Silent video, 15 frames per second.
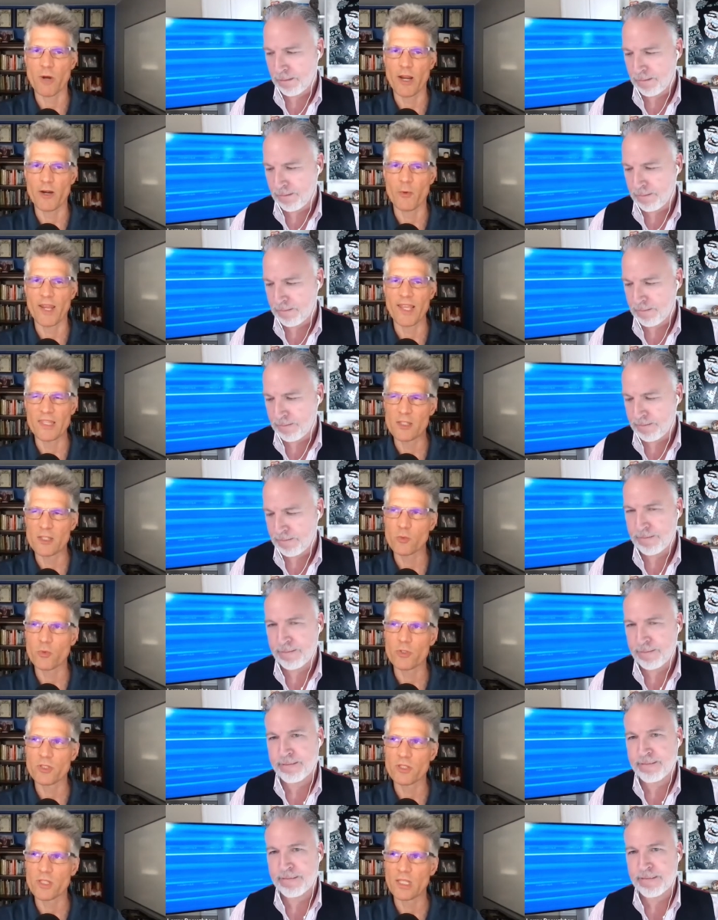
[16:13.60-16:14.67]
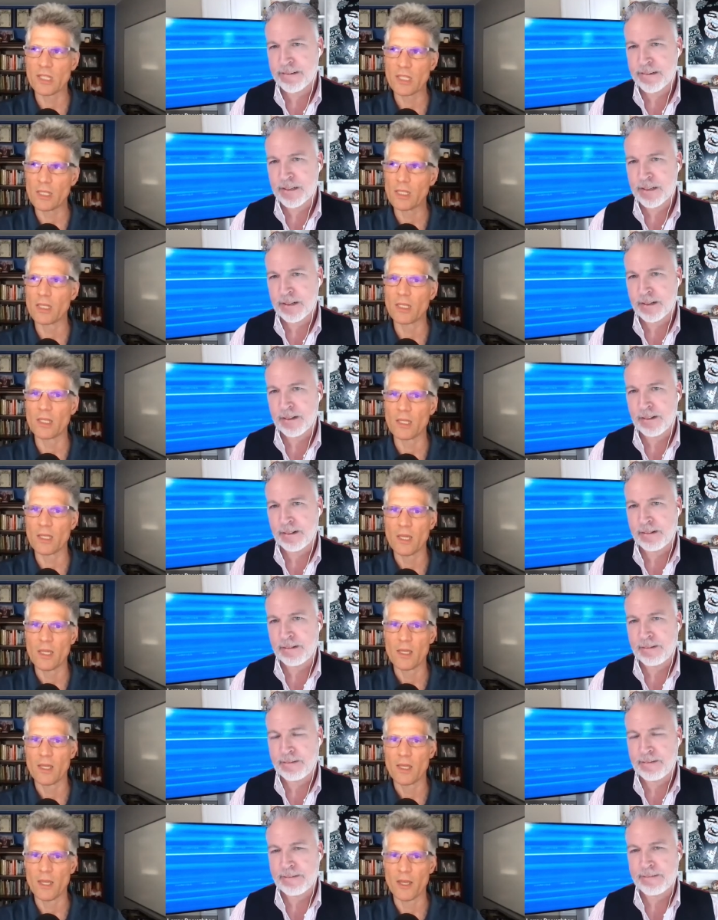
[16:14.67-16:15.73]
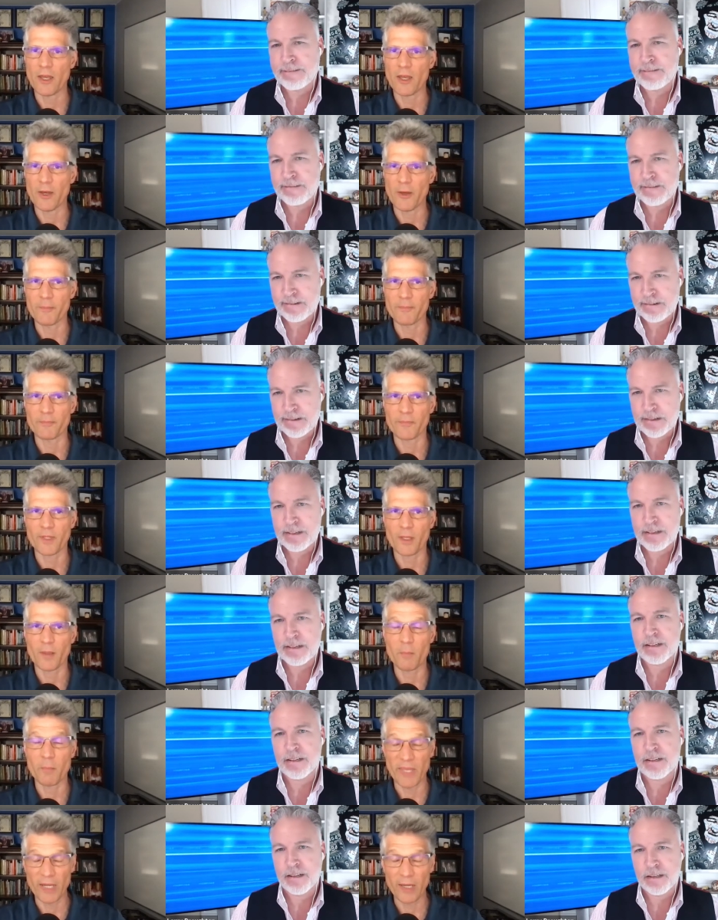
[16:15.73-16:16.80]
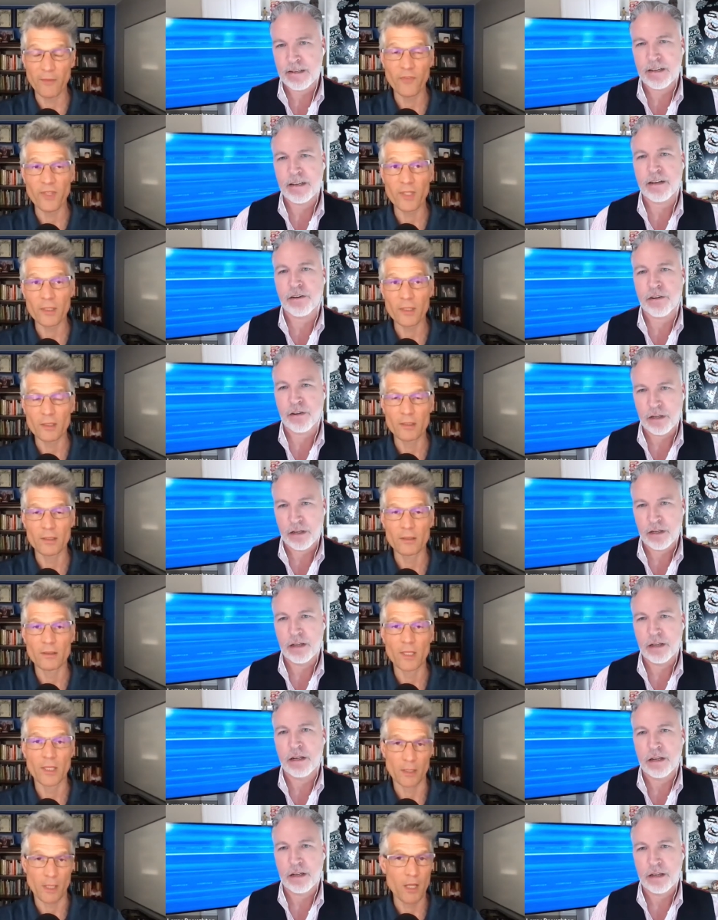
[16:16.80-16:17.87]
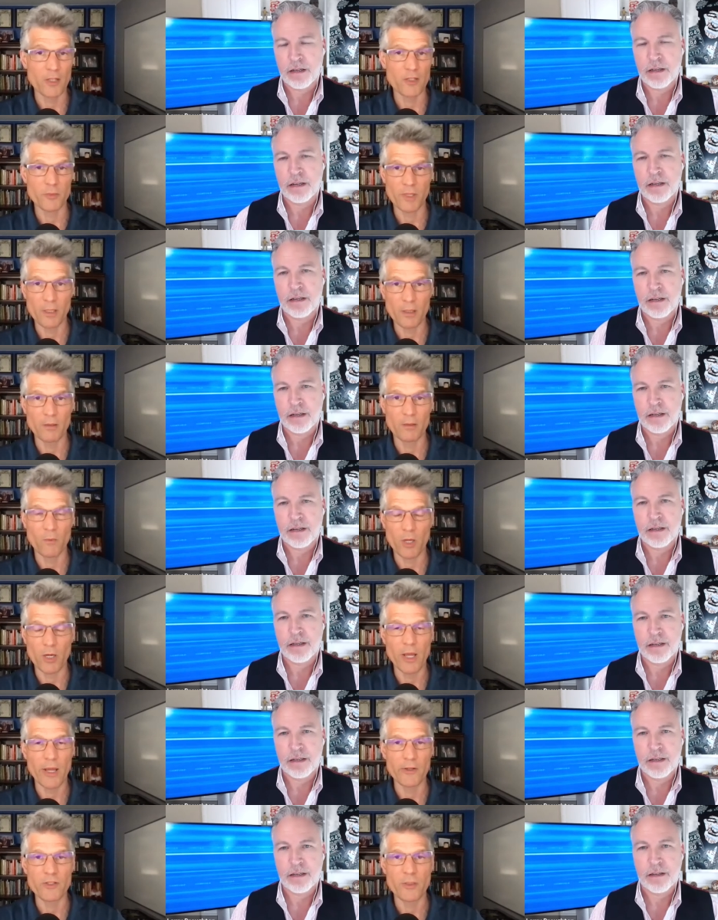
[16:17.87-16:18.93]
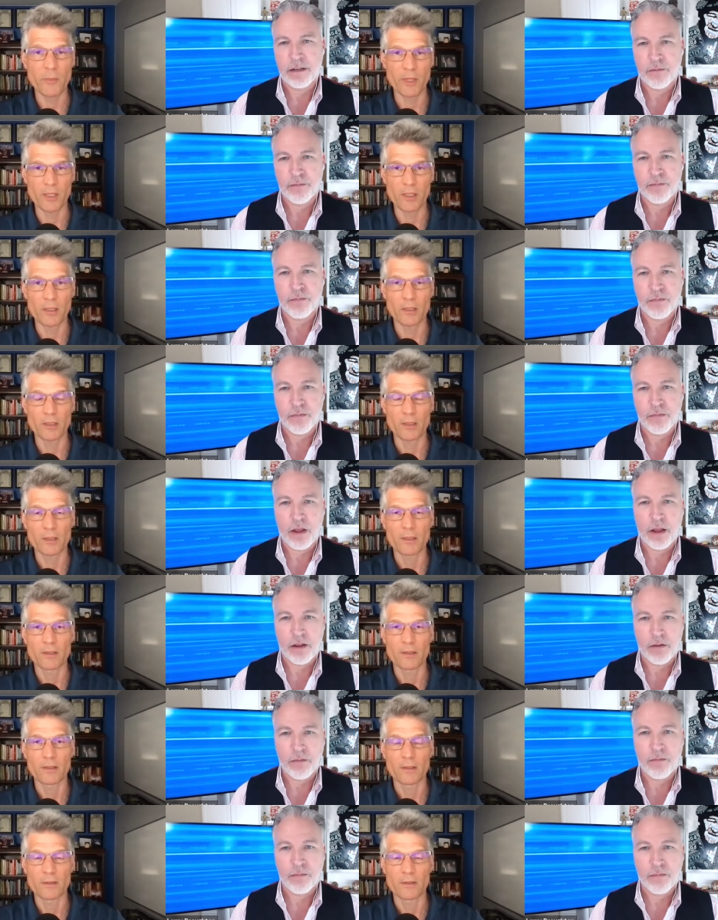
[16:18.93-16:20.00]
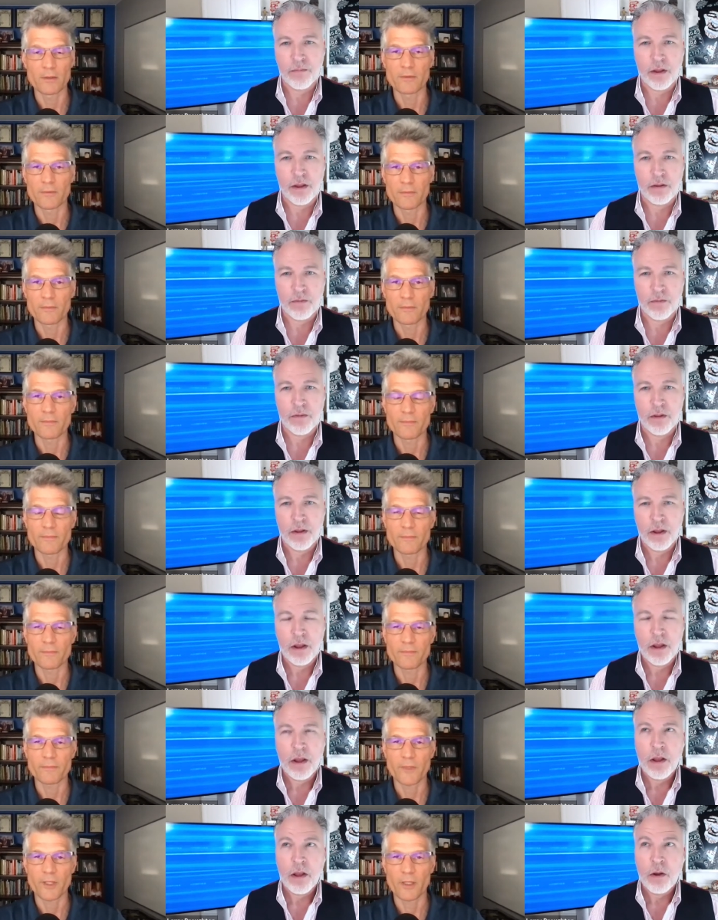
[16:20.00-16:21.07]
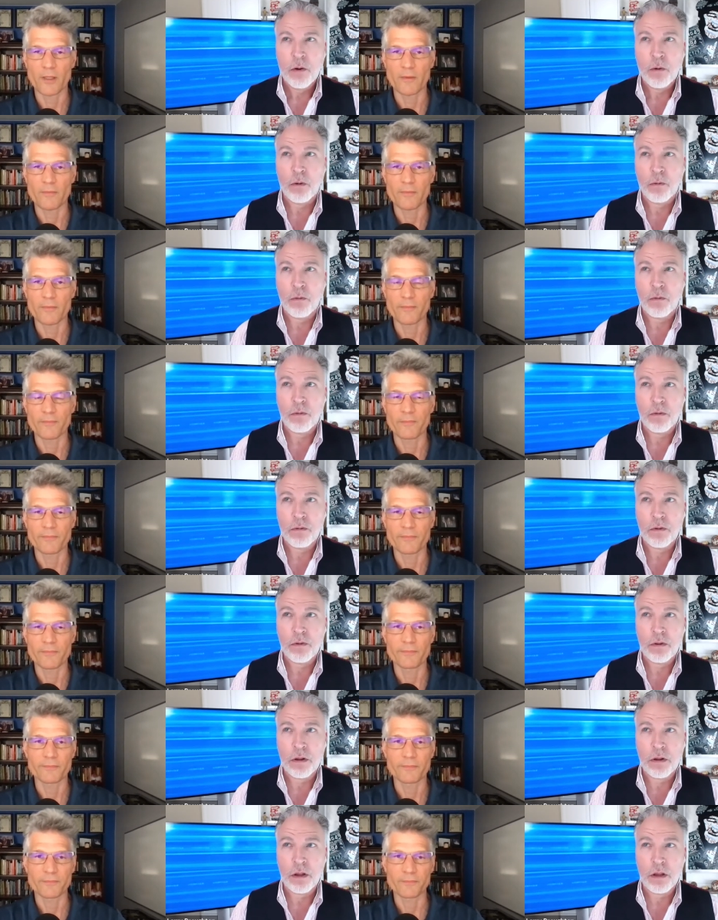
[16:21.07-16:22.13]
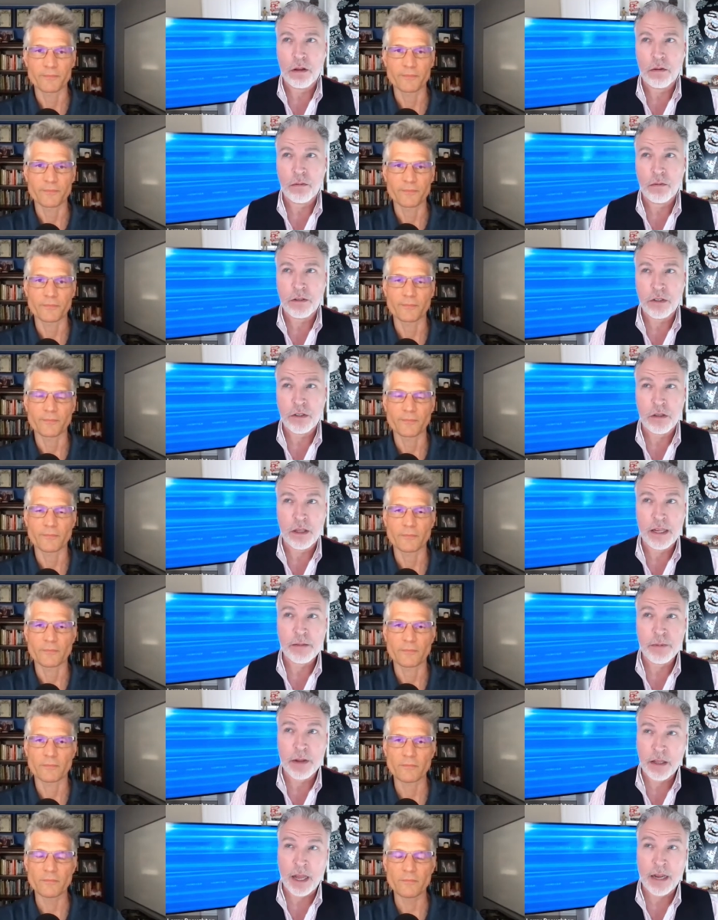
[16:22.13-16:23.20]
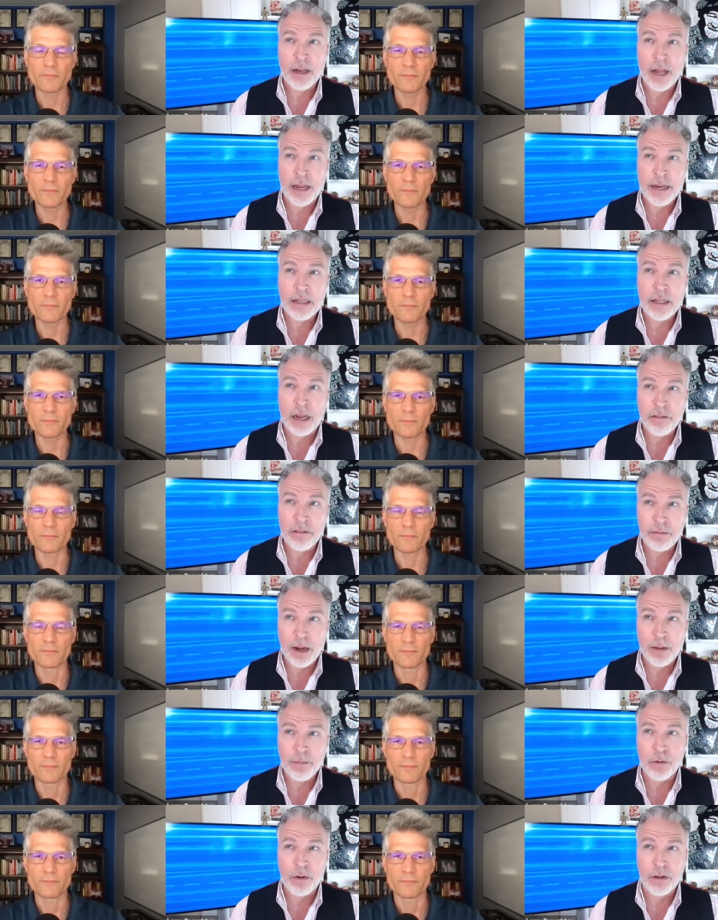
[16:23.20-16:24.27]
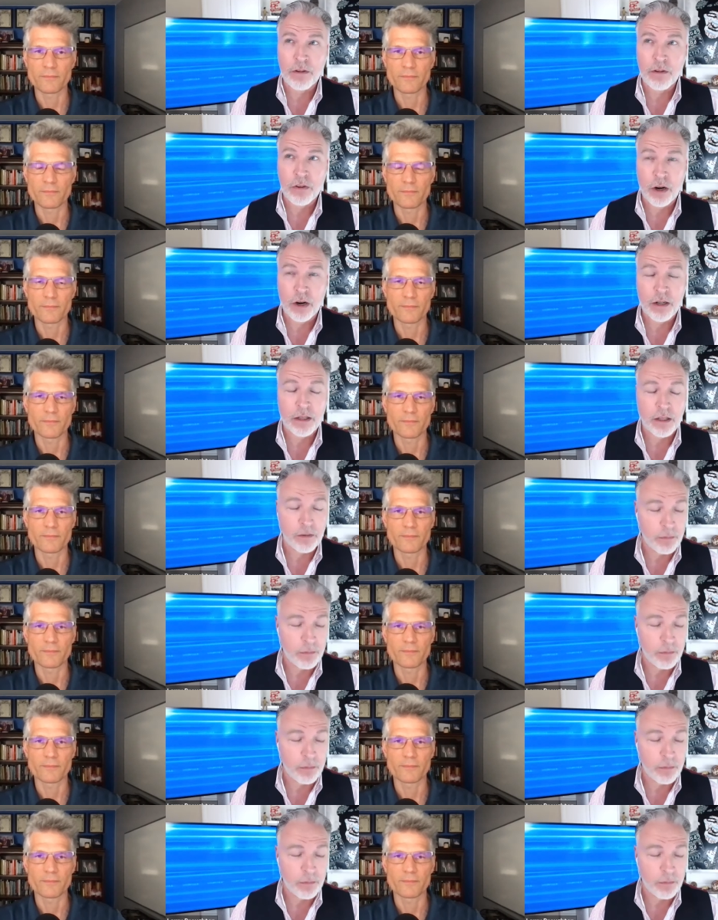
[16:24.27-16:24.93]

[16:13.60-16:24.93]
Speaker 1: right away. This was the key um, benefit that caused me to want to hire somebody.
Speaker 2: Yeah. Yeah. Yeah. Well, which leads me, cause I, I can, I remember when you started this